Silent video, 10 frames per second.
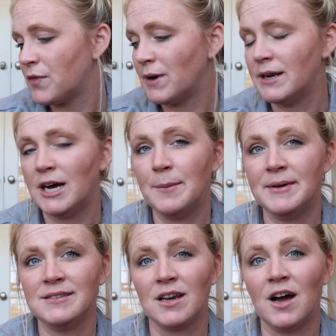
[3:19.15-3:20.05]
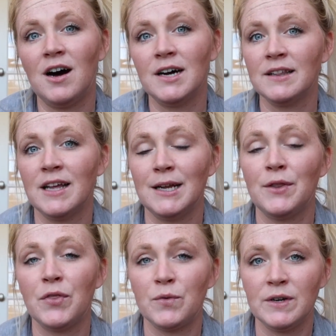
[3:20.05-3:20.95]
ThredUp is an
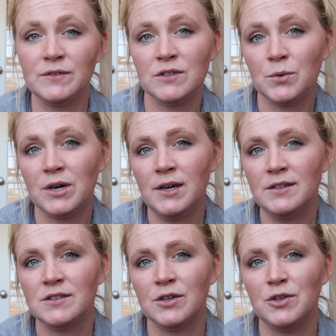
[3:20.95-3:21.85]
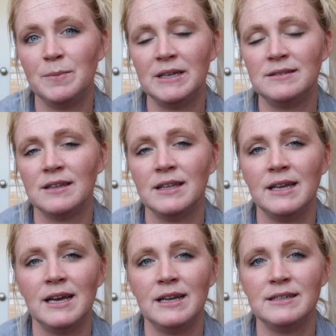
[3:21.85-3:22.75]
online thrift store, so you basically
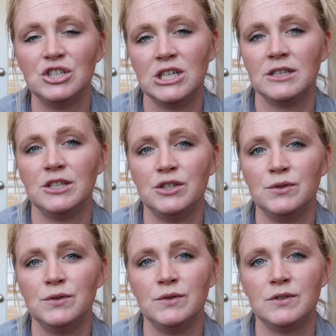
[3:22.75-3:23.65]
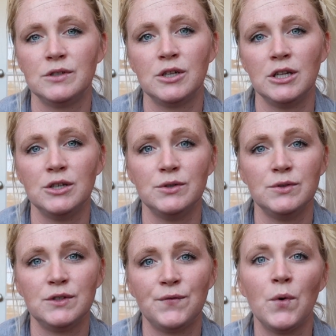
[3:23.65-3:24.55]
get gently used
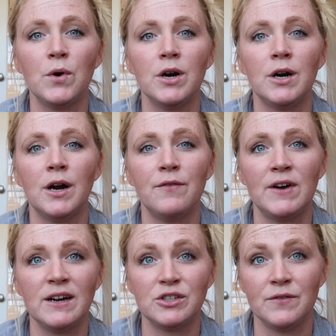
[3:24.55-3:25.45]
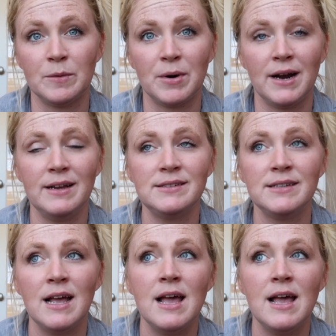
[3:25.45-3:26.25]
clothes for a fraction of the price.